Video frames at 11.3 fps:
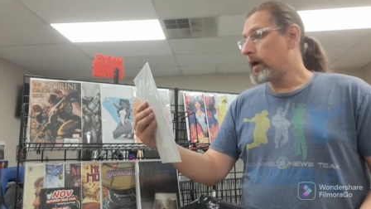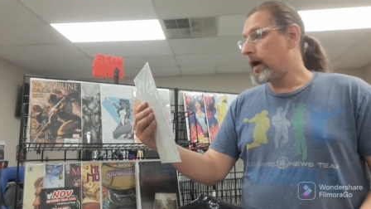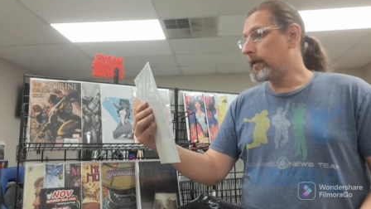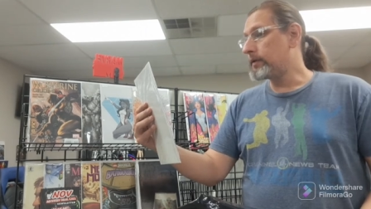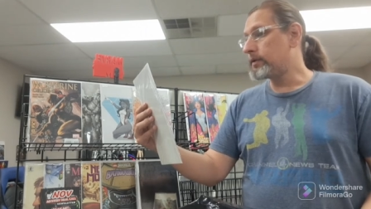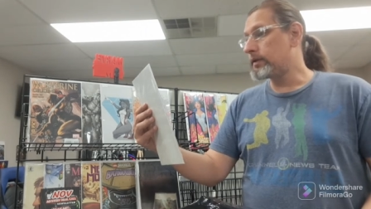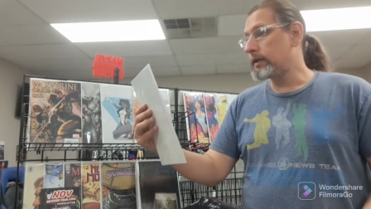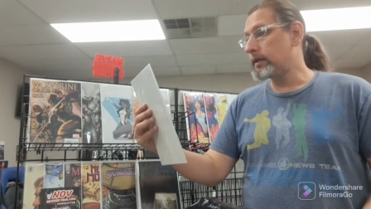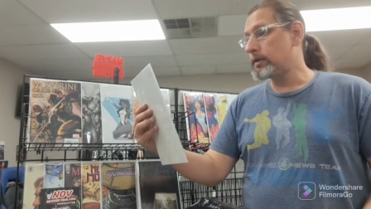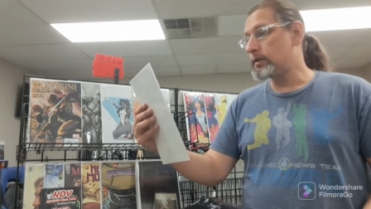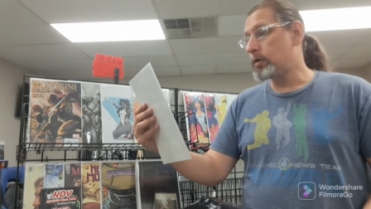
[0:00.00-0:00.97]
Uh, this looks
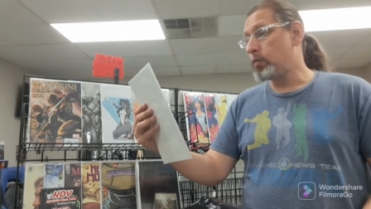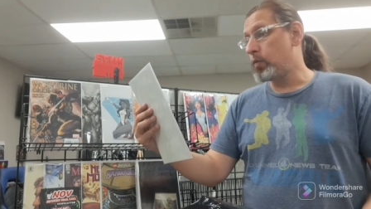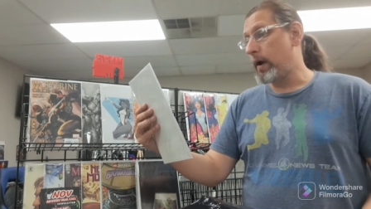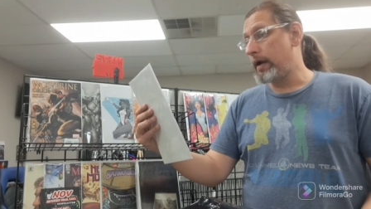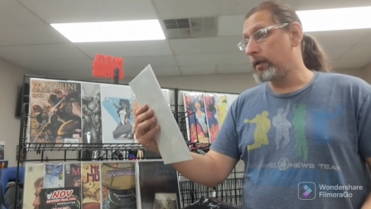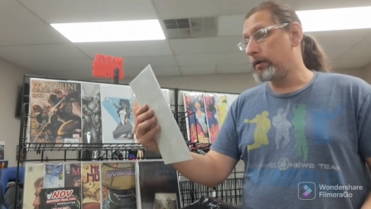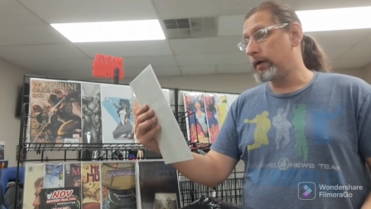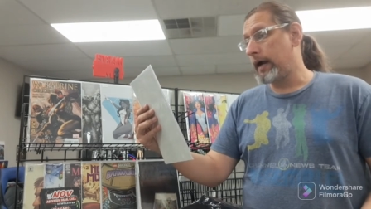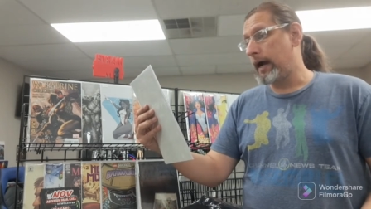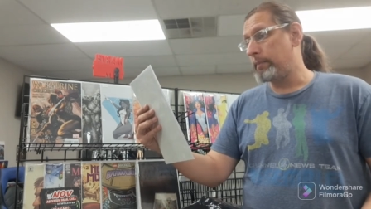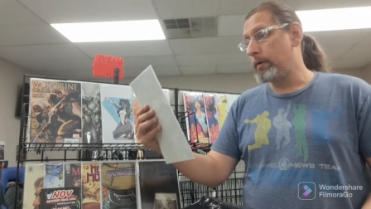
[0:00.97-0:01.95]
like just a regular
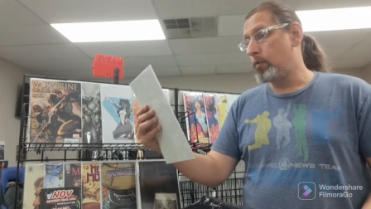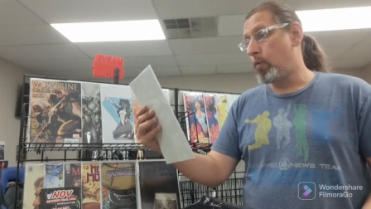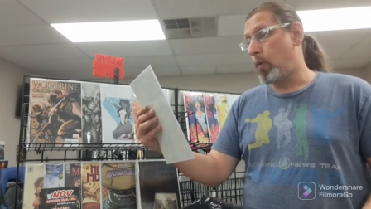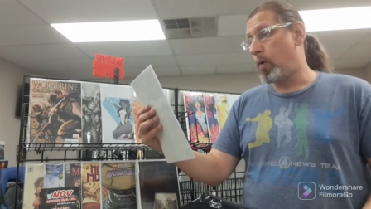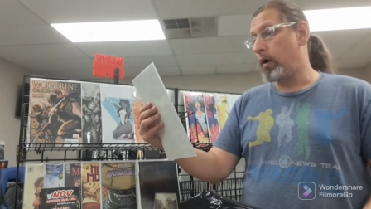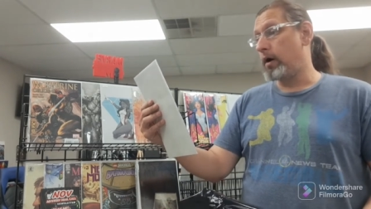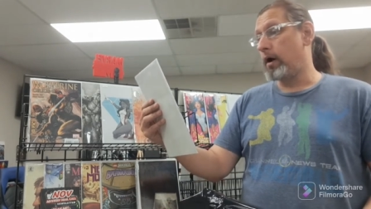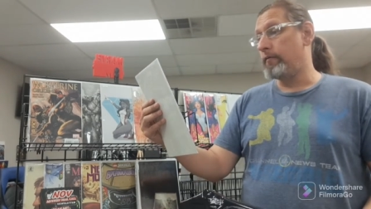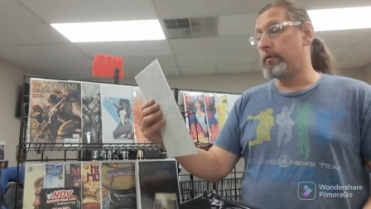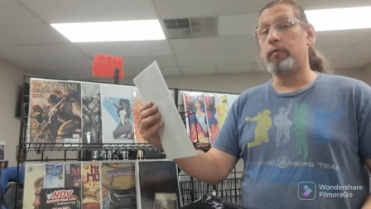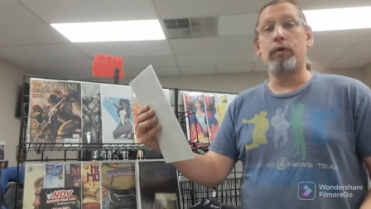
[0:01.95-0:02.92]
copy, War
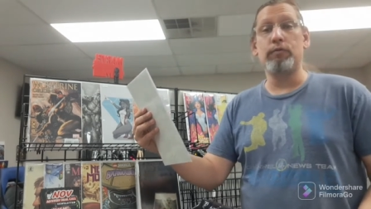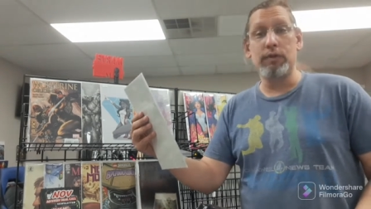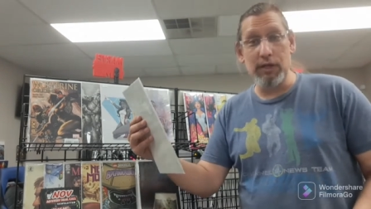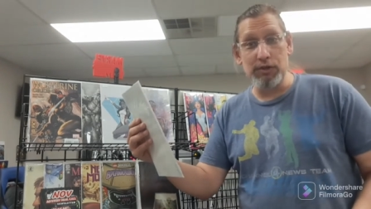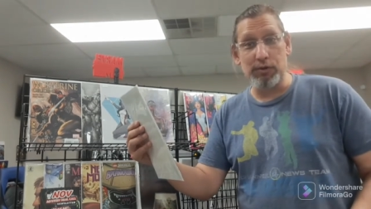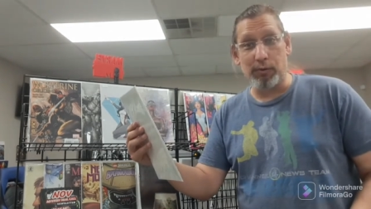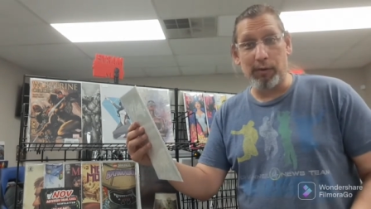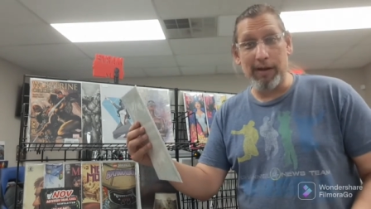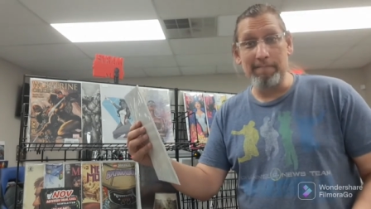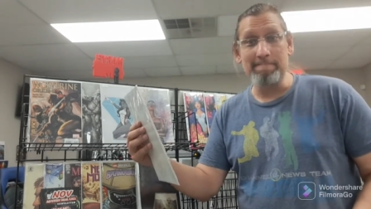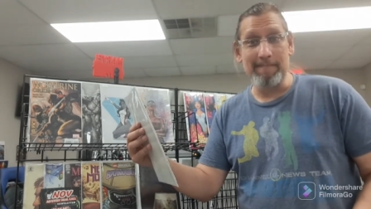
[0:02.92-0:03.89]
of the
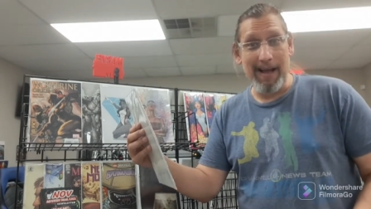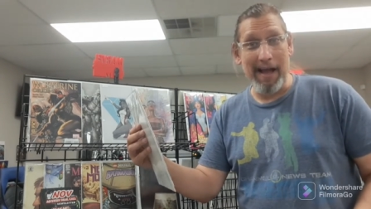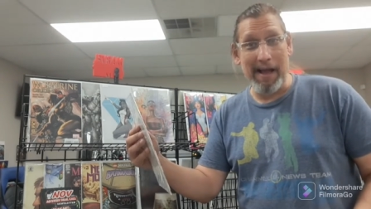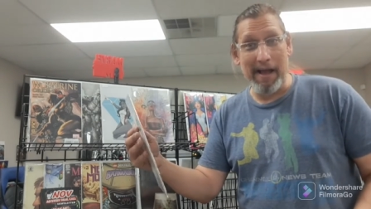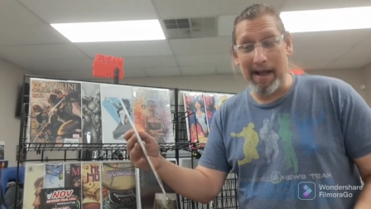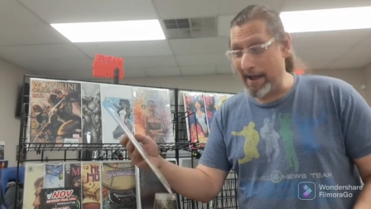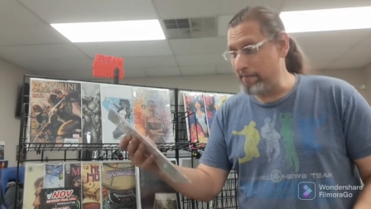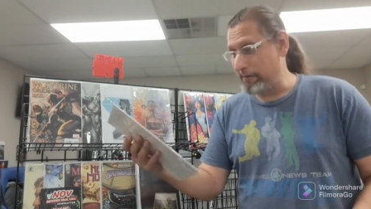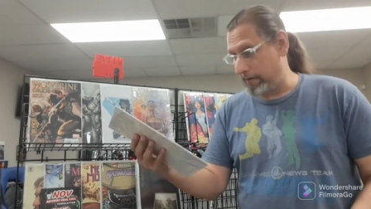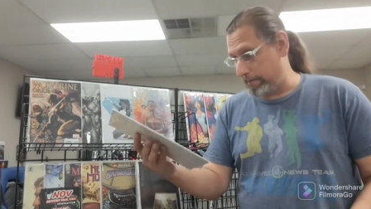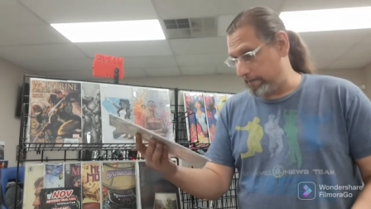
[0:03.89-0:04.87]
Rotisserie. Ha ha ha,
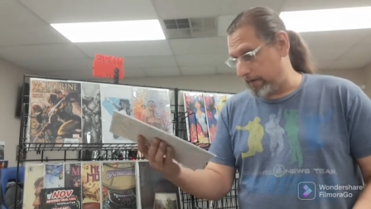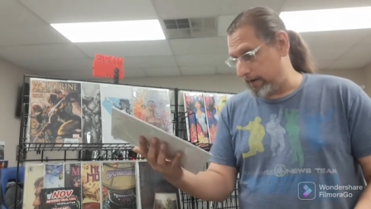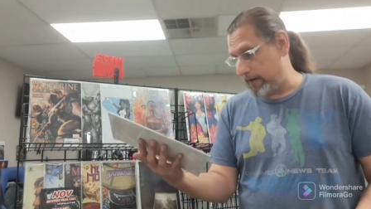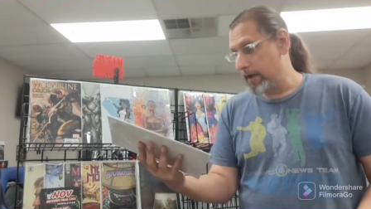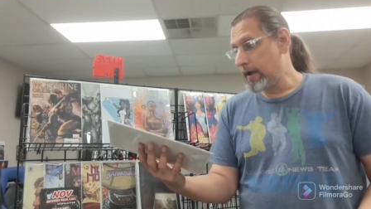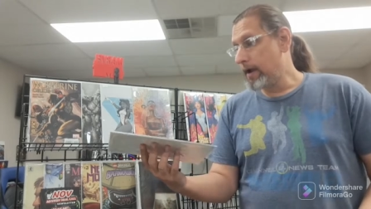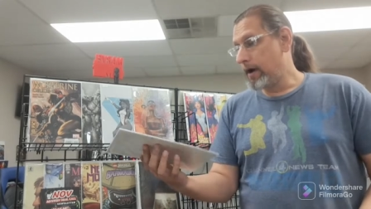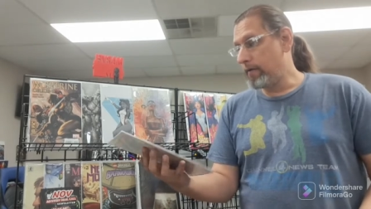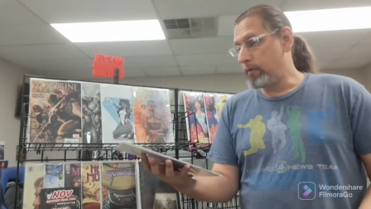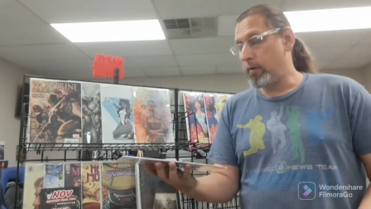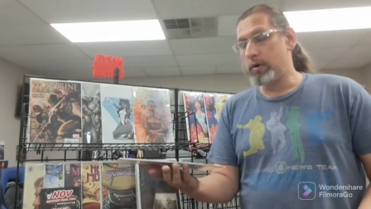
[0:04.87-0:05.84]
very funny.
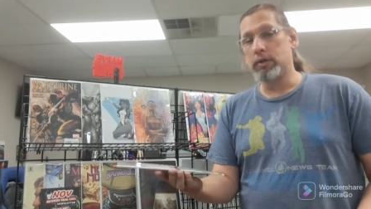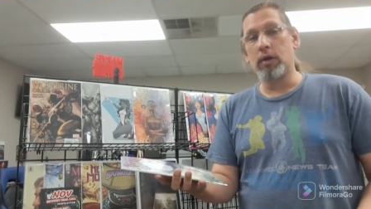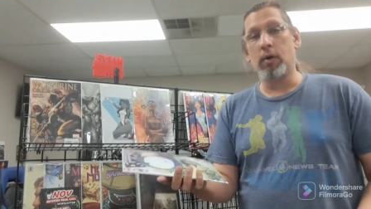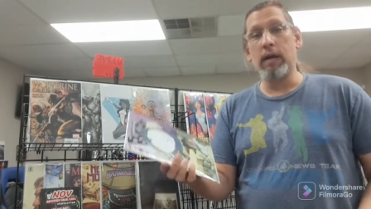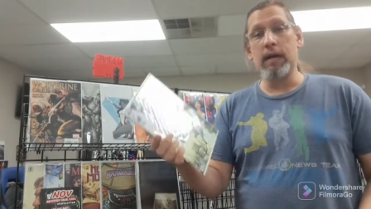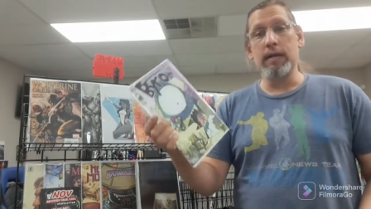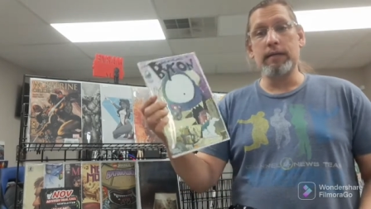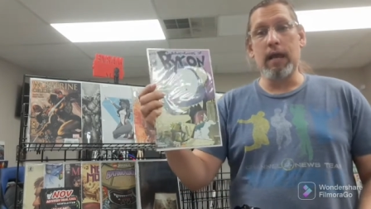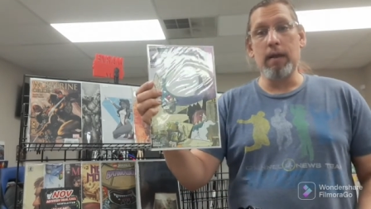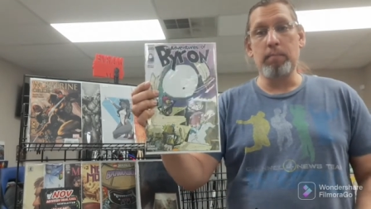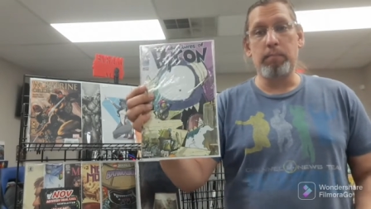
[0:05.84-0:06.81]
Of course, you know, he is
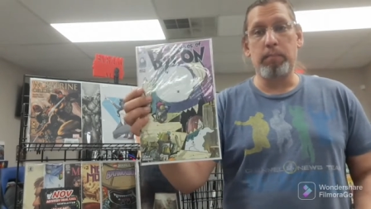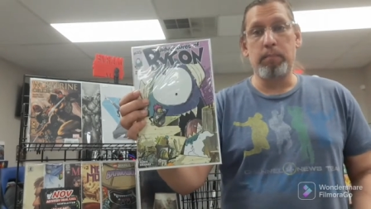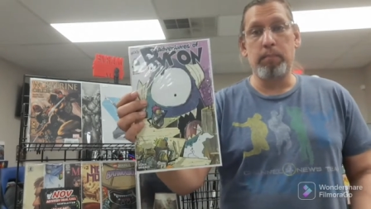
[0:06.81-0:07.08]
a